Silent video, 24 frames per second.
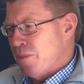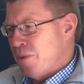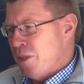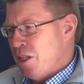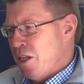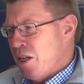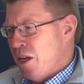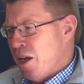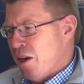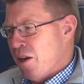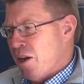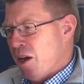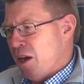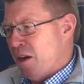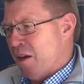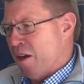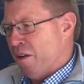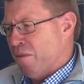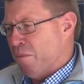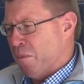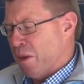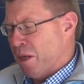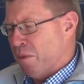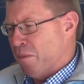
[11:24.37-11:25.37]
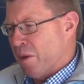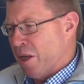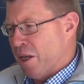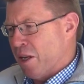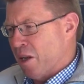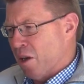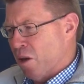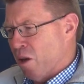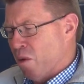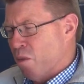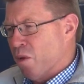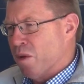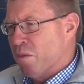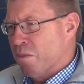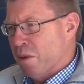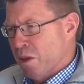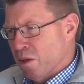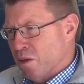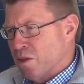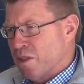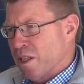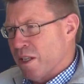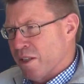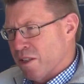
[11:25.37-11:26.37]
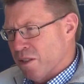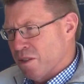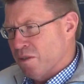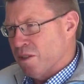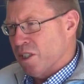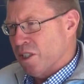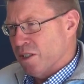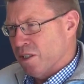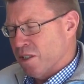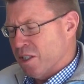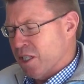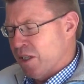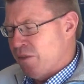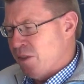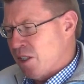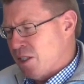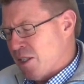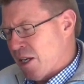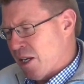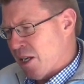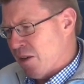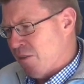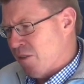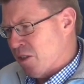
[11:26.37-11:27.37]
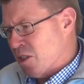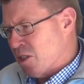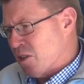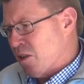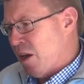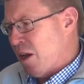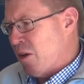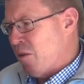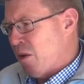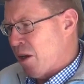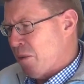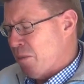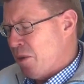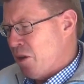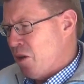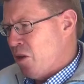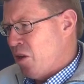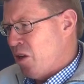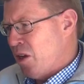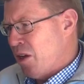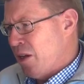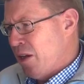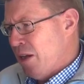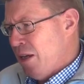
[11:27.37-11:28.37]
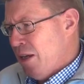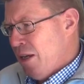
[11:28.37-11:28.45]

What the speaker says: I've been meeting a lot with Bill, so the Chief Executive of Australian Rugby Union,